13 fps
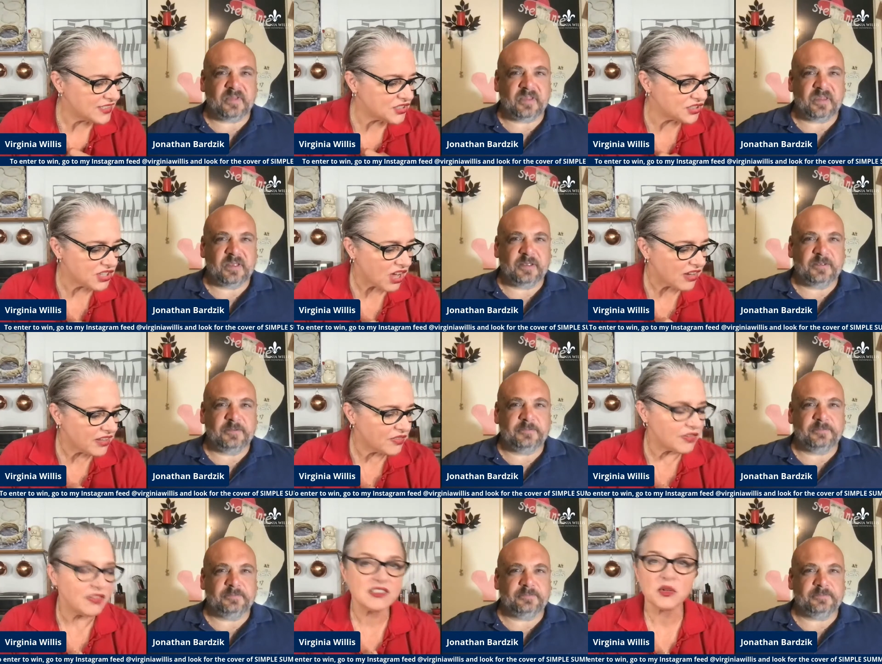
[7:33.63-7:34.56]
Speaker 1: as you're talking
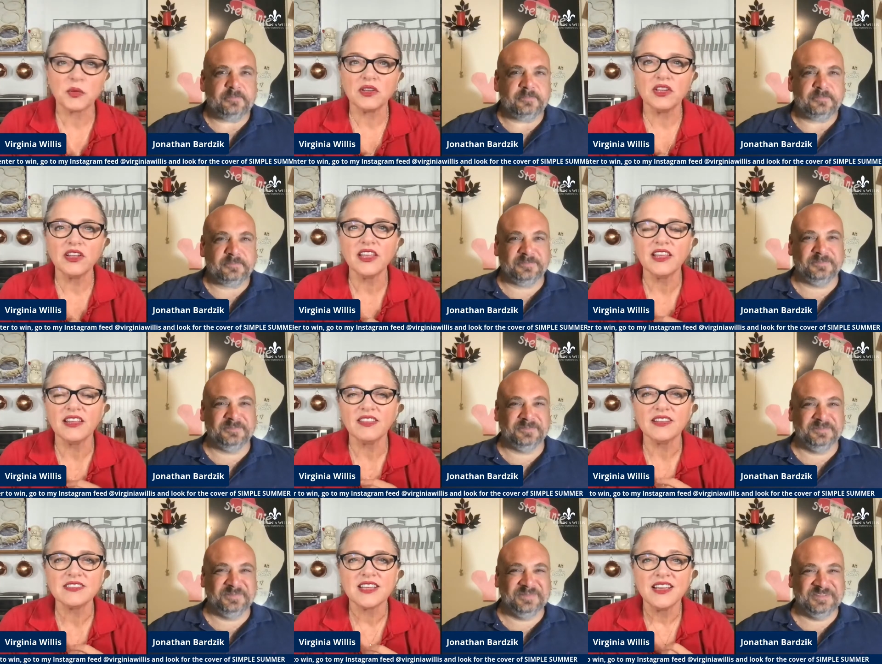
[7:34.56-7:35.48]
through this and we're looking at
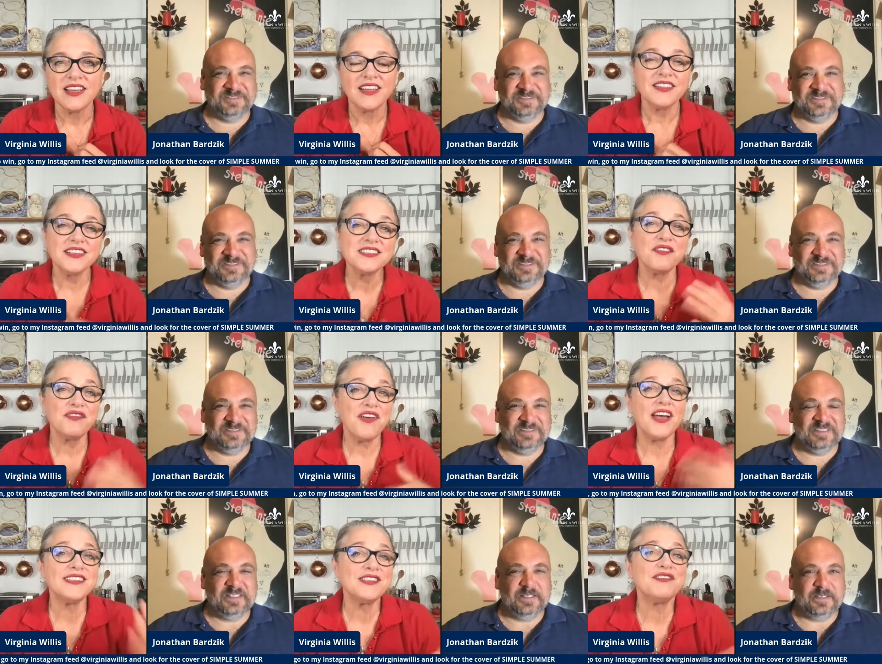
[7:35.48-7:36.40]
this, this
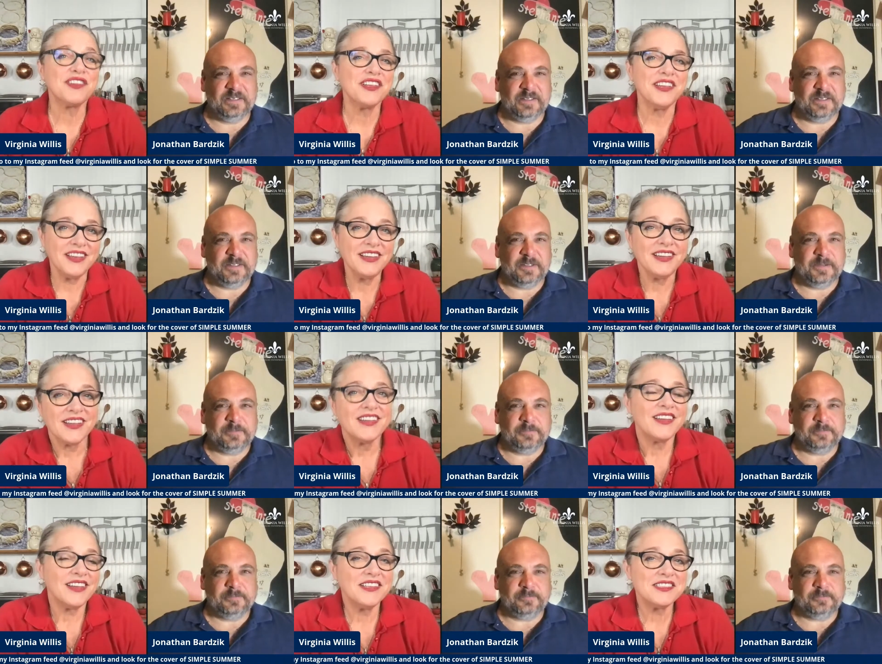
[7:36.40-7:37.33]
effectively
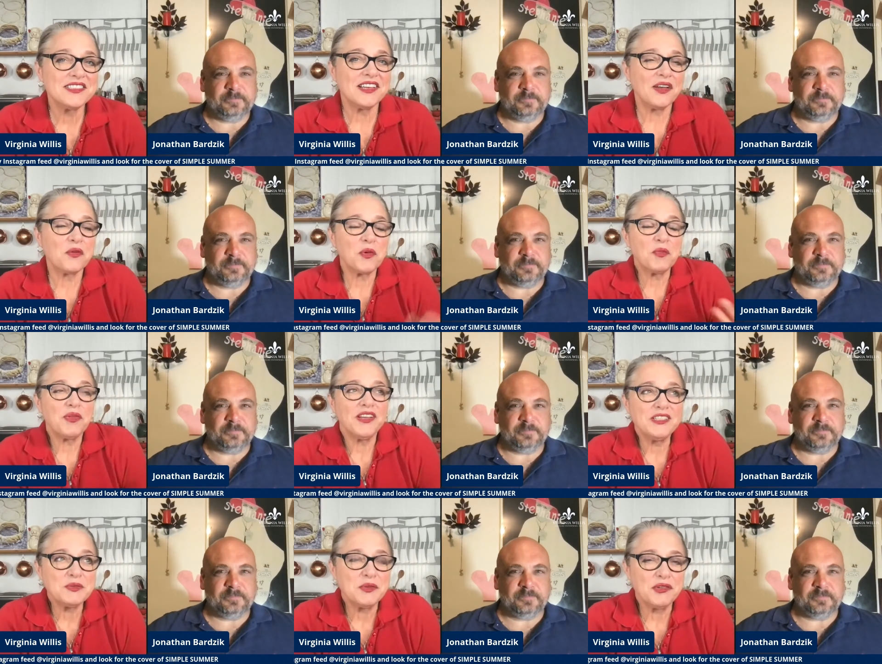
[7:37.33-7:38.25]
is a
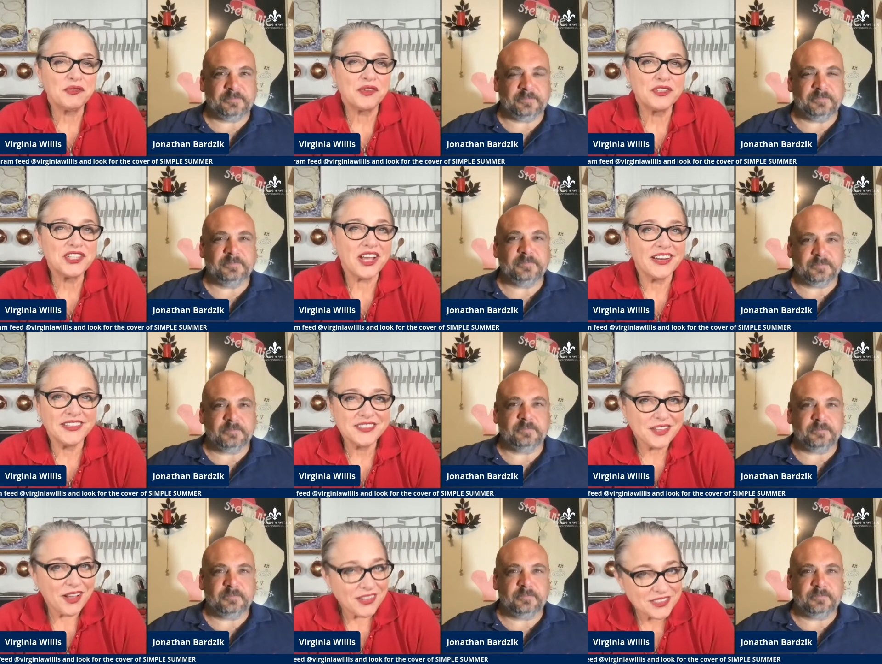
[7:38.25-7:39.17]
replacement for Chinese
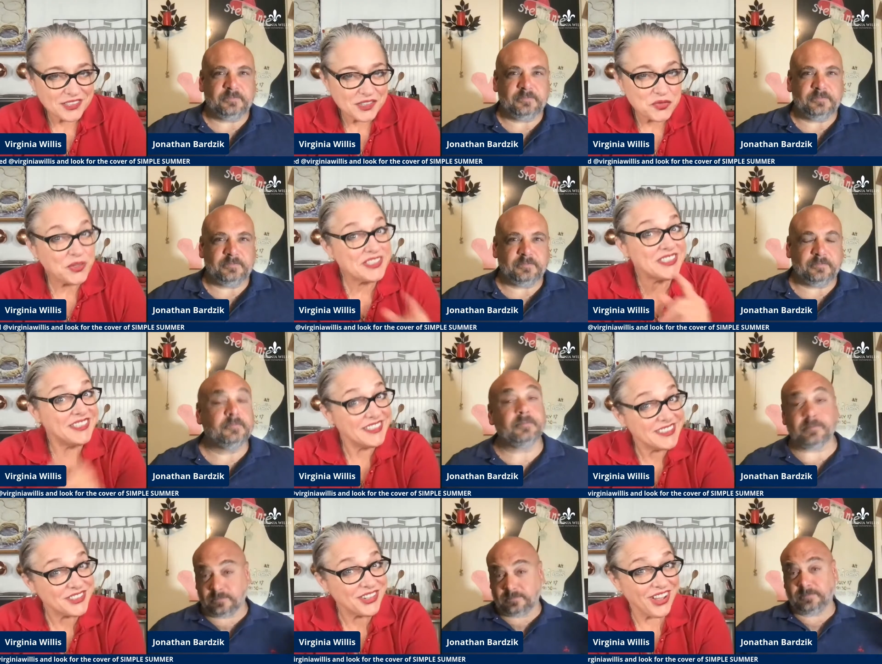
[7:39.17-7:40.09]
sausage, which
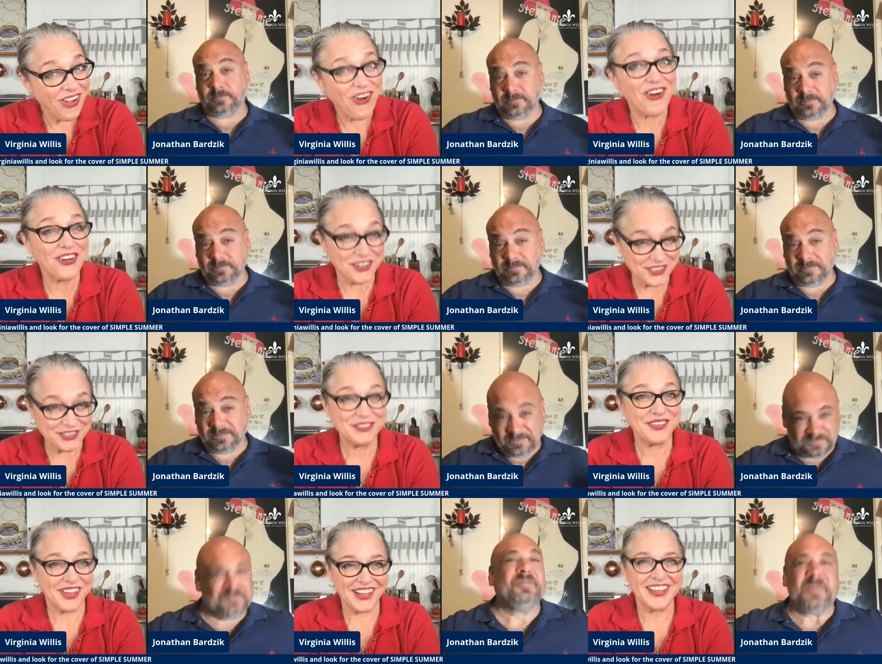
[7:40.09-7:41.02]
is harder to
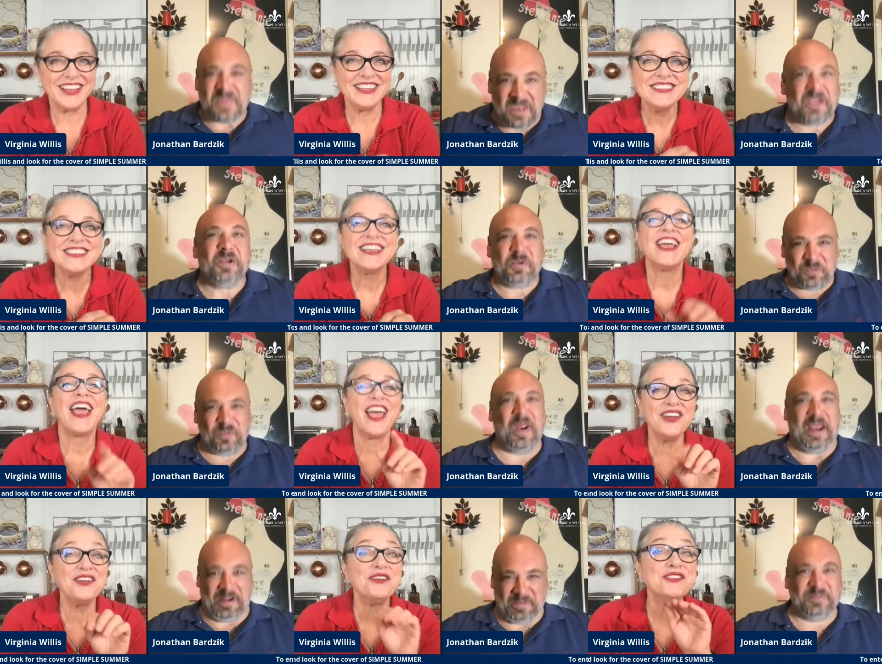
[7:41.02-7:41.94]
find.
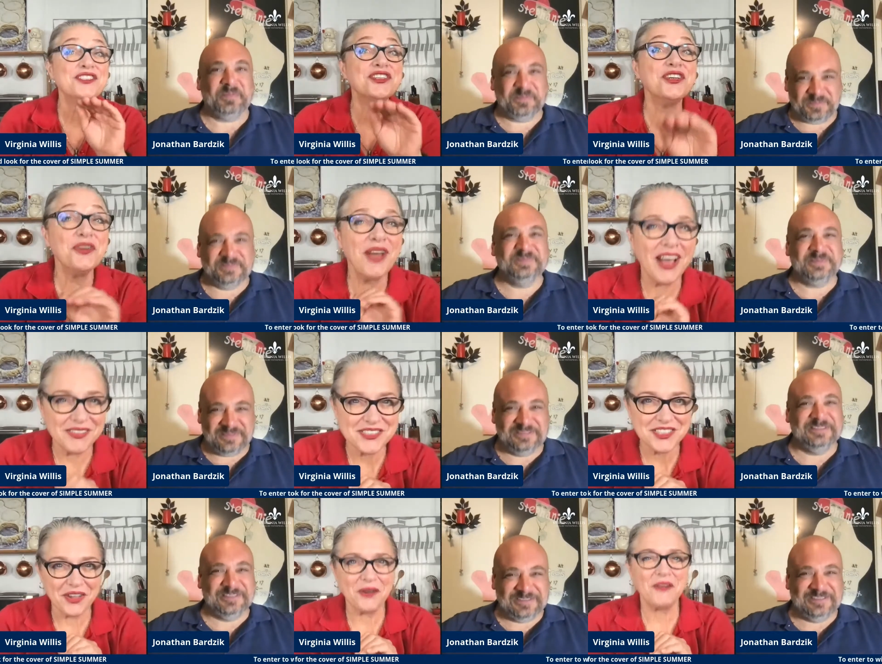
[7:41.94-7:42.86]
Right. And you do have
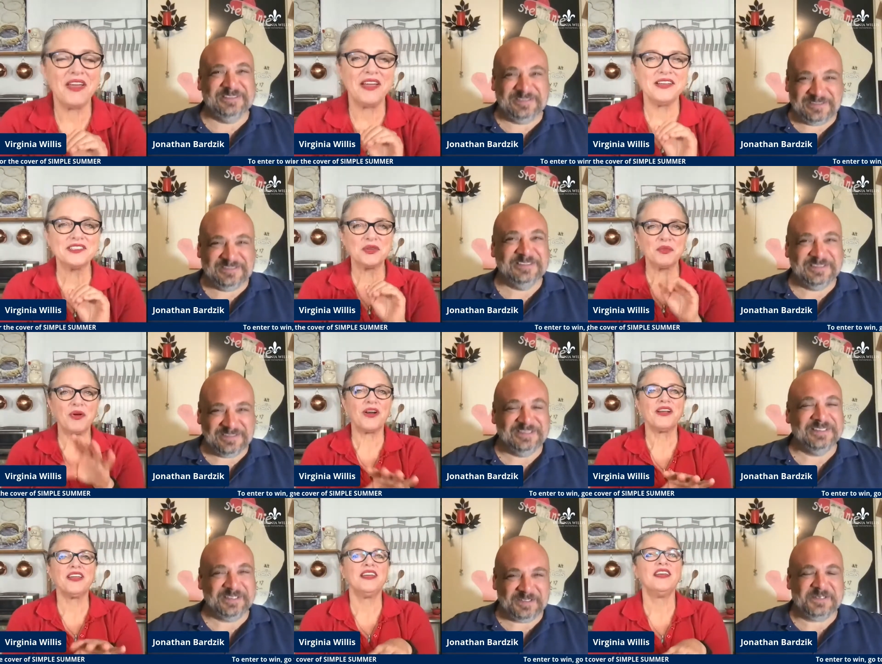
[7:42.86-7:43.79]
to go to the Asian
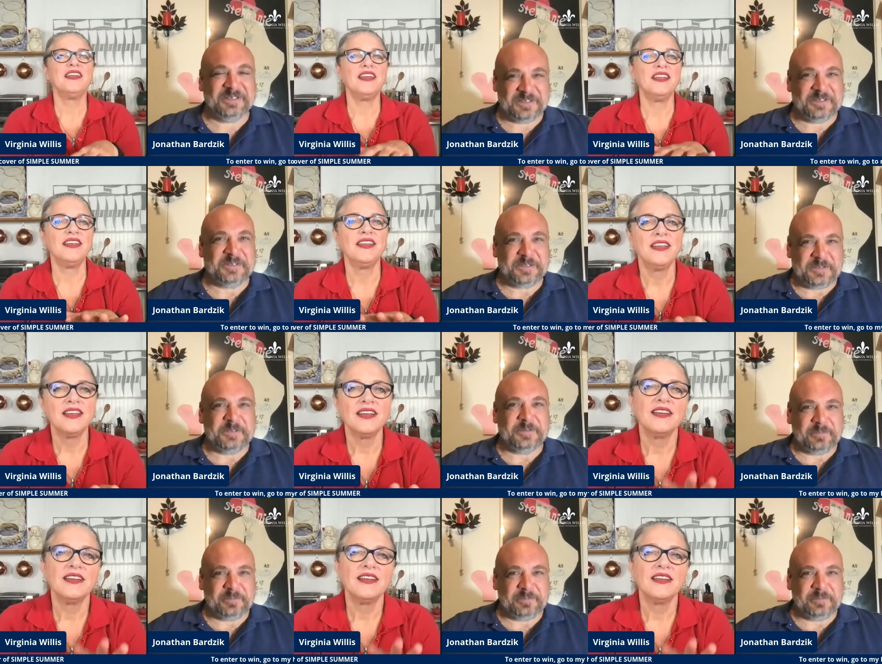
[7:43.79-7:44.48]
market. And